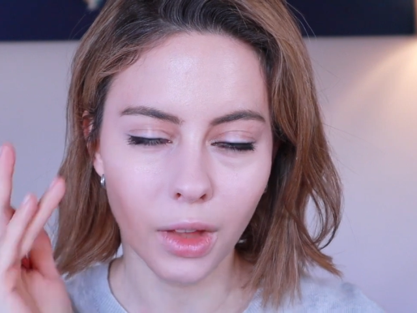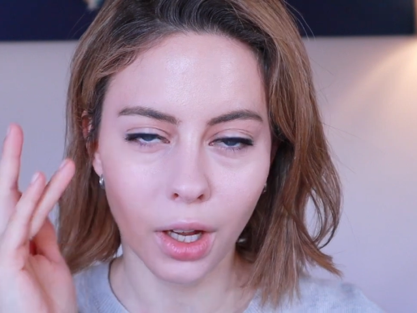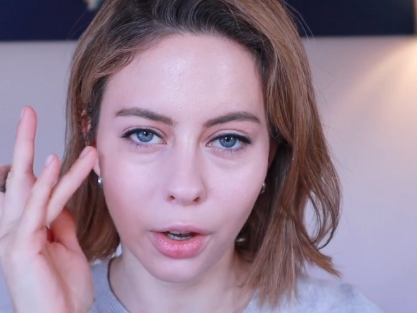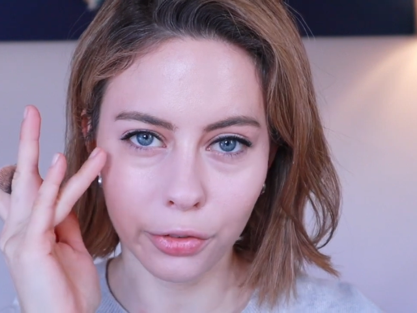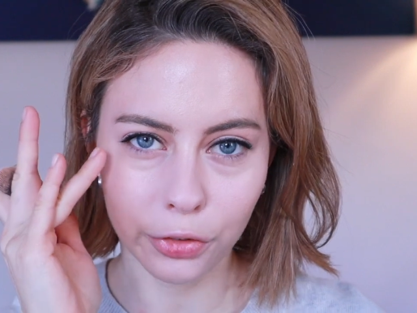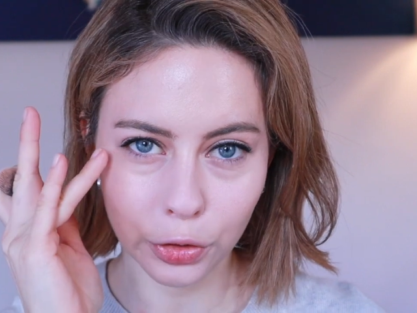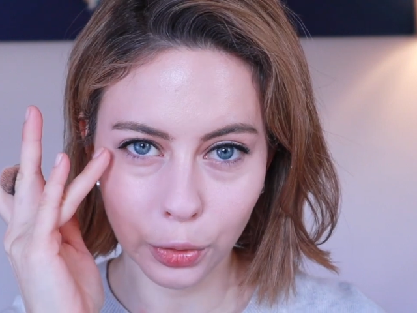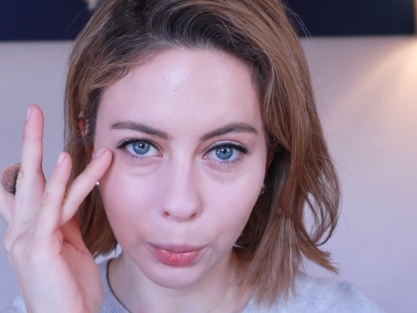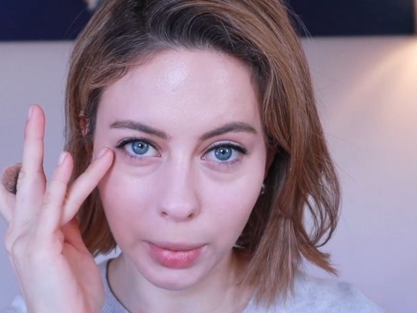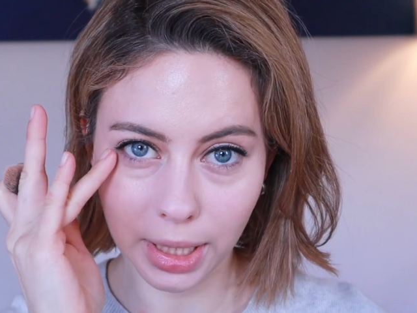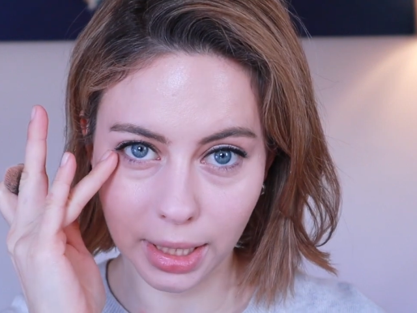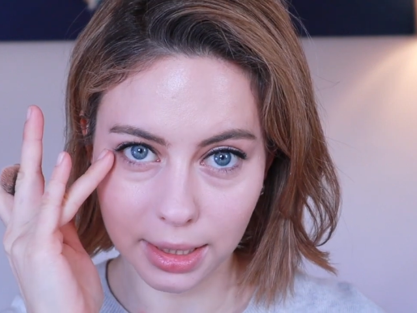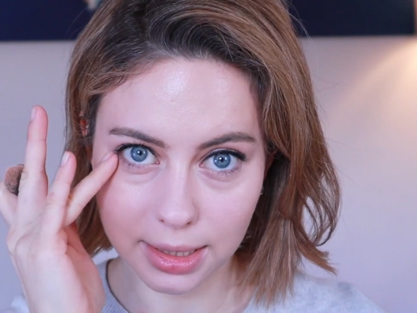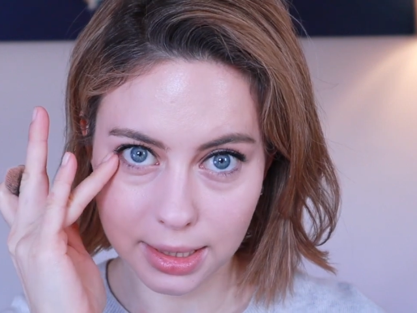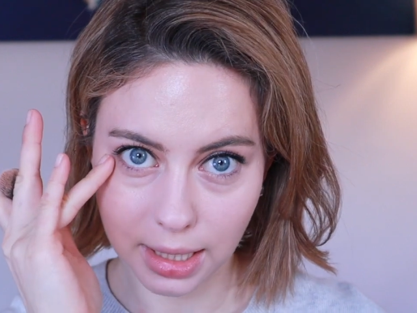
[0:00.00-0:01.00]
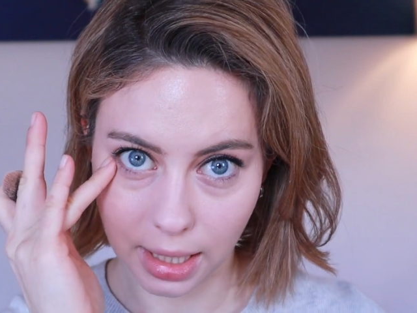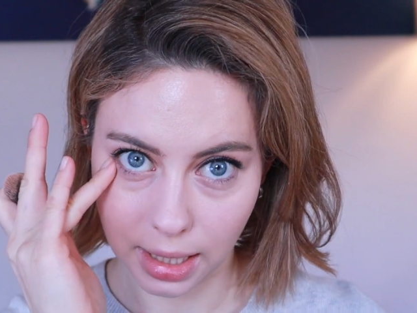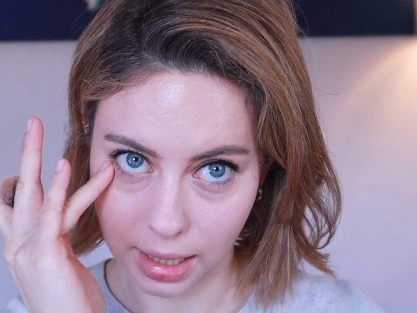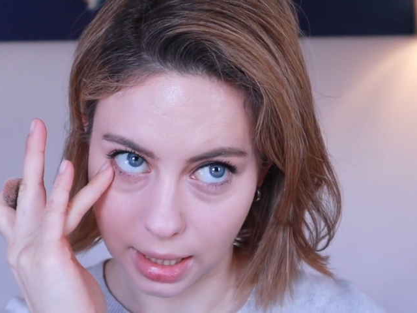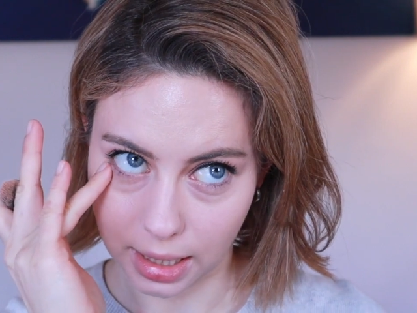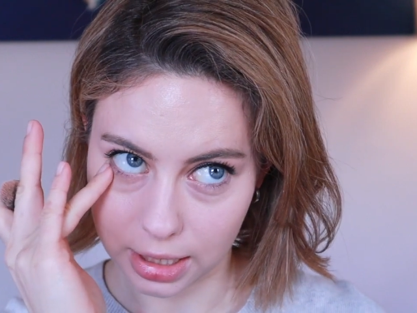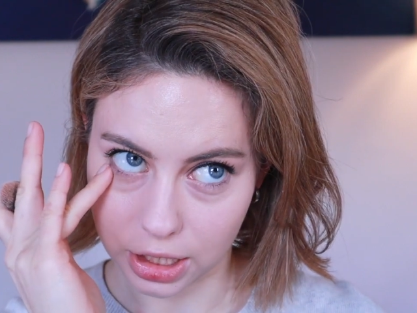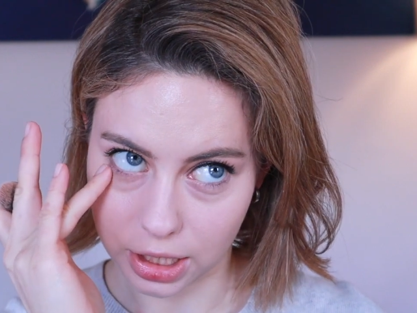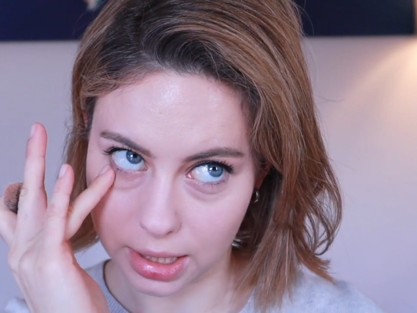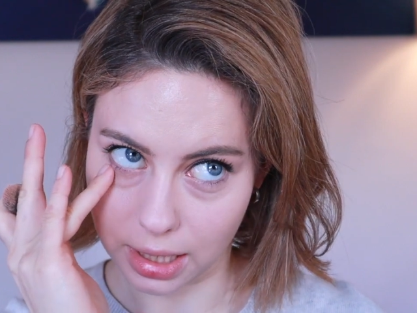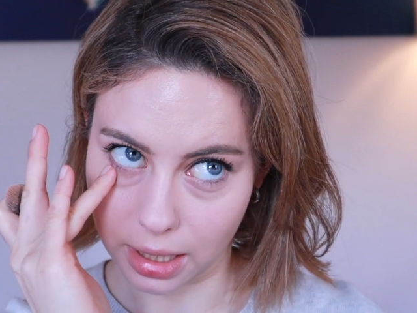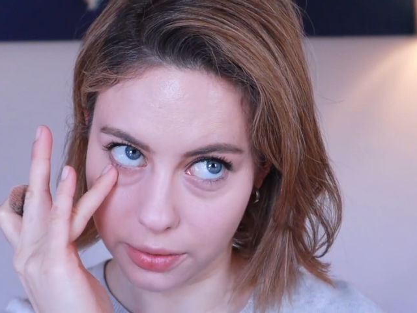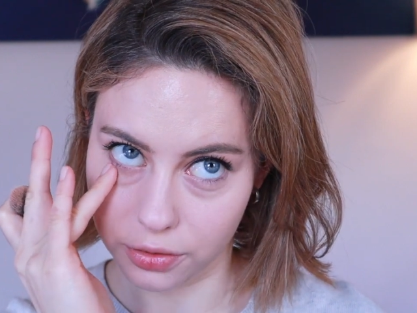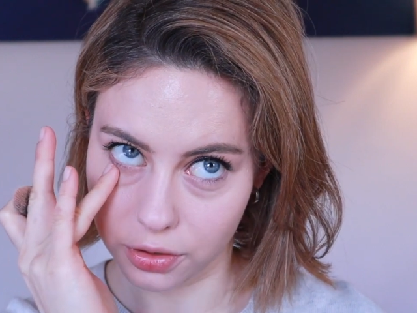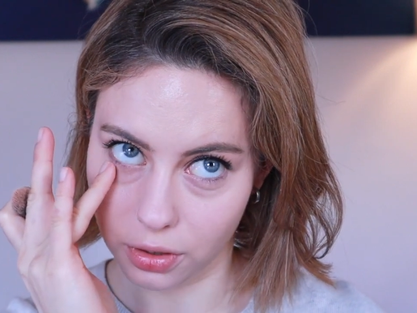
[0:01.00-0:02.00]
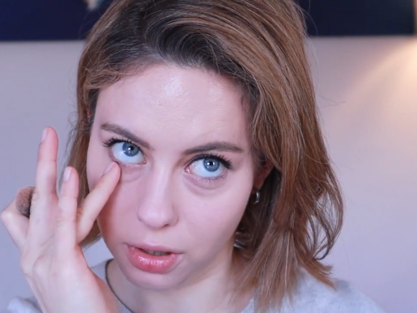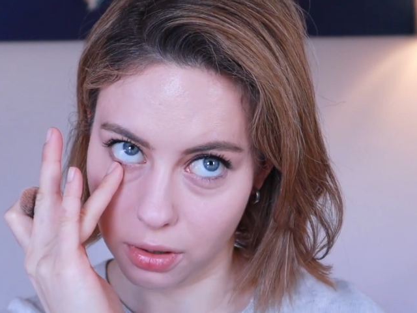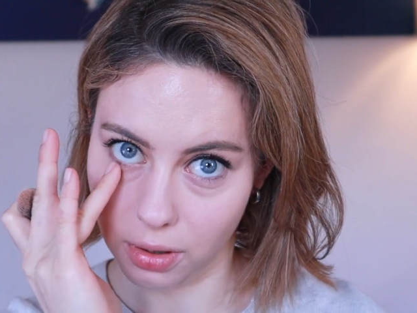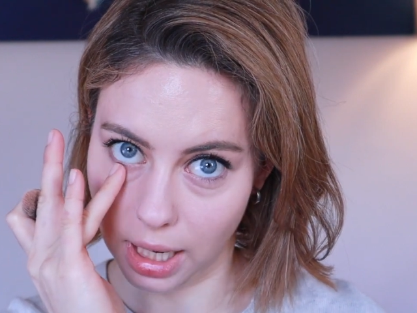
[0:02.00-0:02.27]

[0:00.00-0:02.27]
a few minutes I just have to go